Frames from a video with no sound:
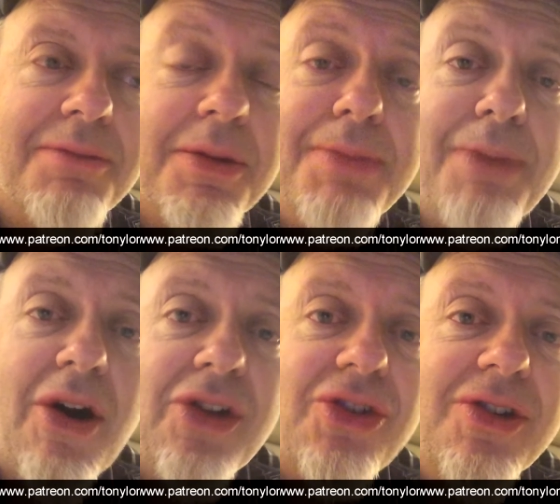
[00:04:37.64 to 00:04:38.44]
probably
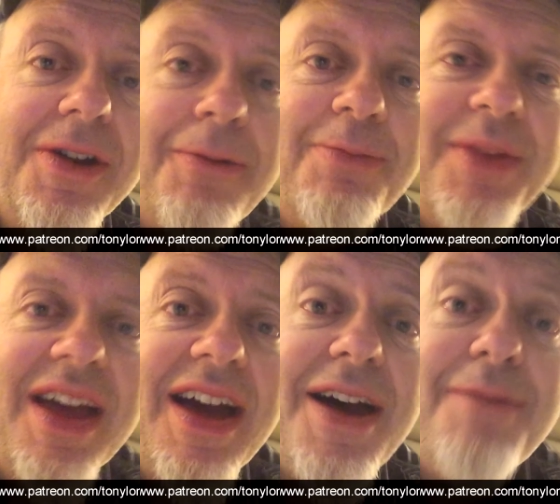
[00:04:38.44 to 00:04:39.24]
part drunk.
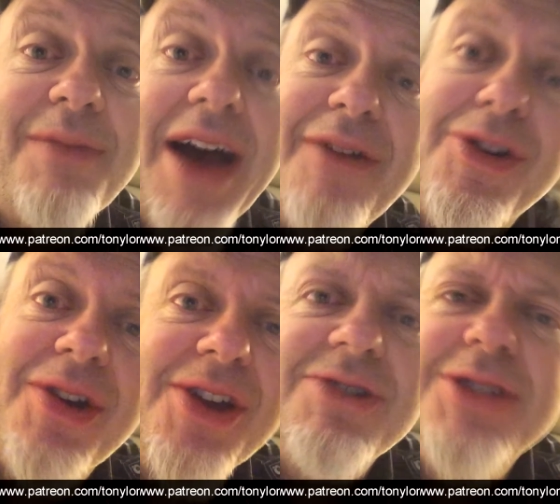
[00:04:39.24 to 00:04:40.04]
Um, have a
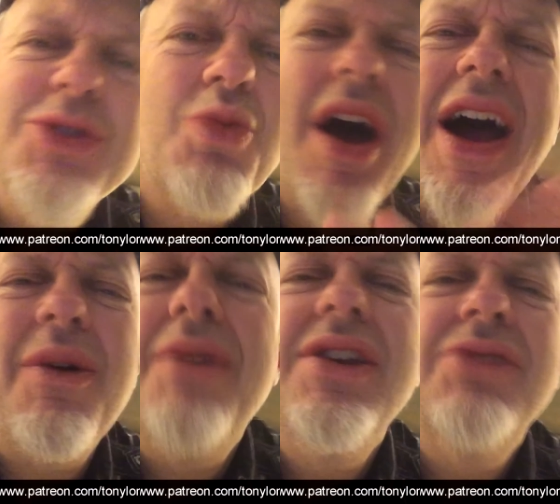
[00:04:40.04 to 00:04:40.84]
great Christmas, what,
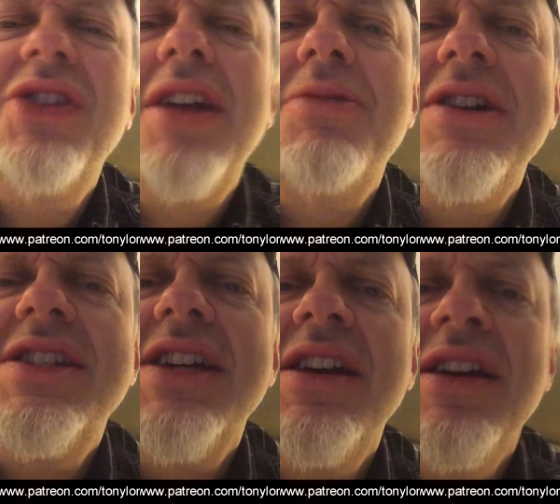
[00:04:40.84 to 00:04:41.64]
however you
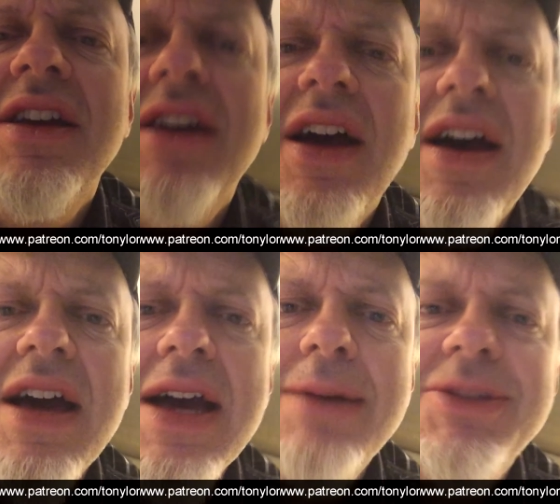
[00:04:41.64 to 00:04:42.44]
celebrate it.
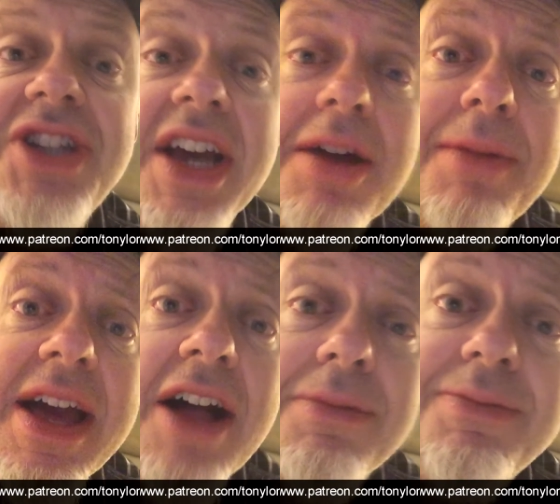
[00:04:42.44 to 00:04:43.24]
Um, check out my
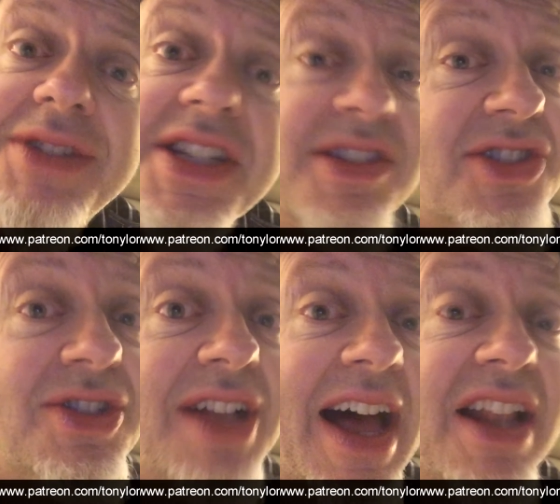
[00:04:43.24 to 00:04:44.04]
album,
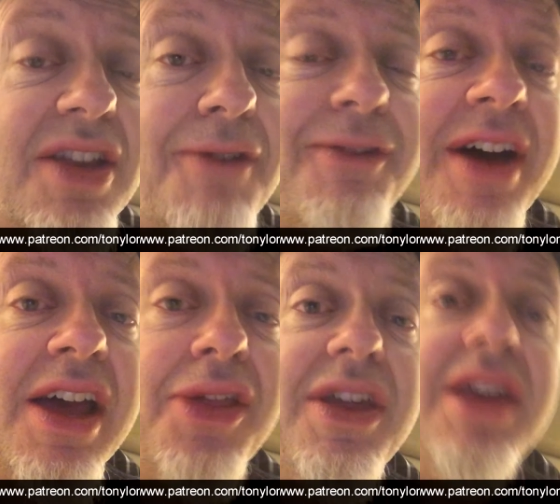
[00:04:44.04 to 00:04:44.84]
Tinsel and
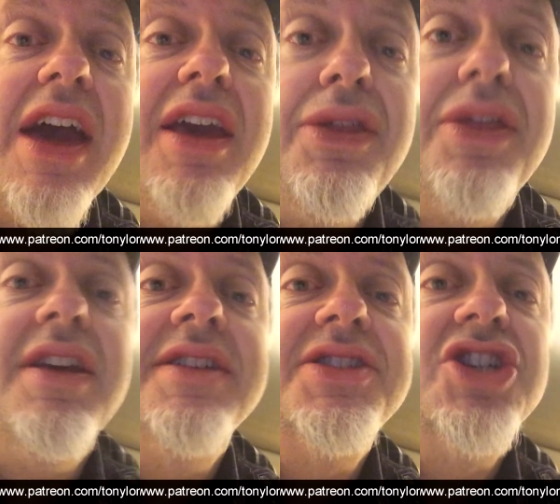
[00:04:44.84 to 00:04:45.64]
Fire, the
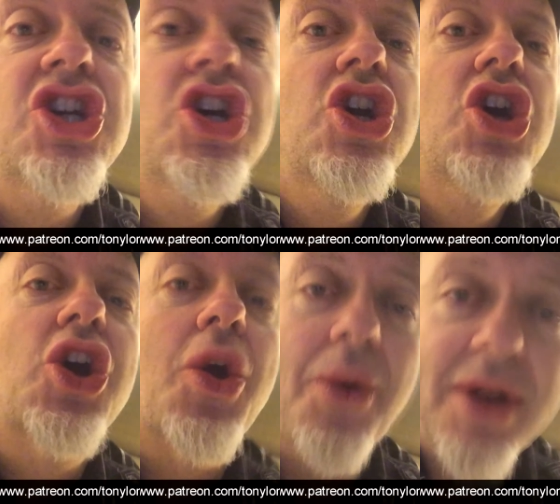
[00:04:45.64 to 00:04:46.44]
Atheist
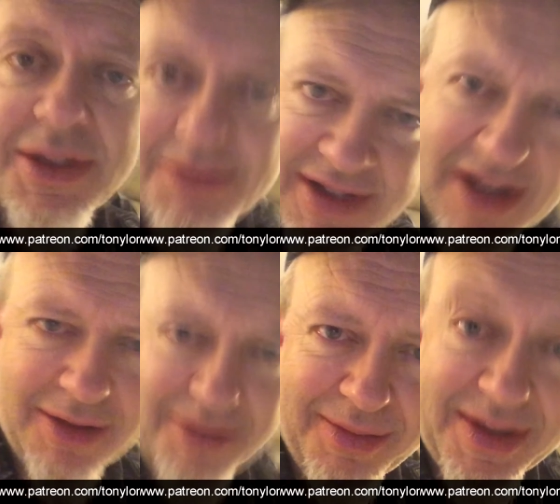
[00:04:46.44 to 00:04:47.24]
Christmas
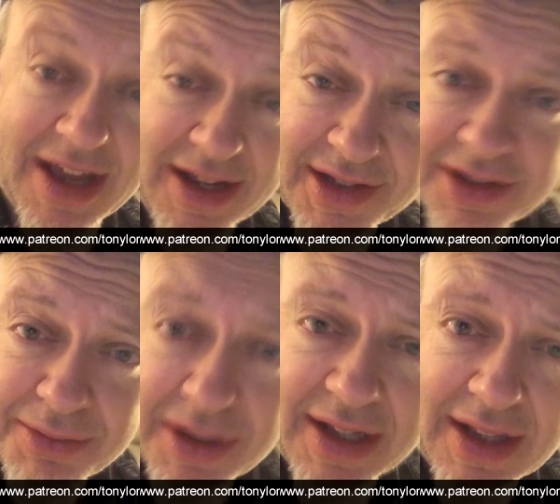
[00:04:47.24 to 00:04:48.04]
album. Yes,
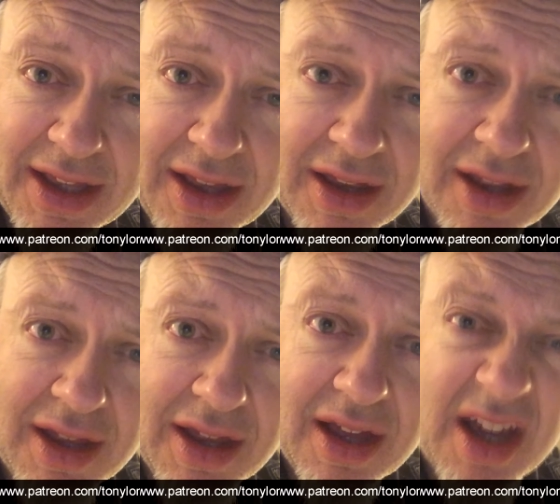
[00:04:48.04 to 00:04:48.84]
completely
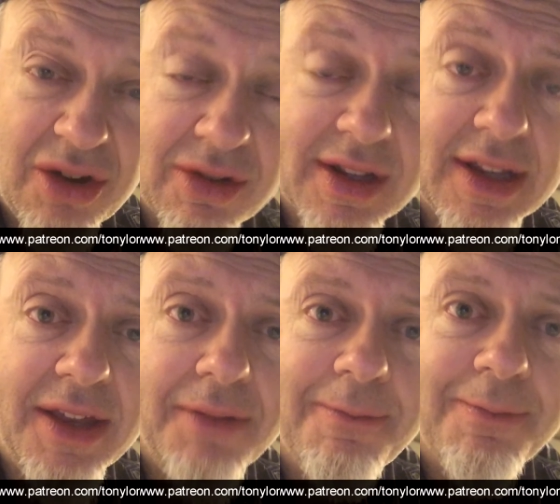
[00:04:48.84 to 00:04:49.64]
and utterly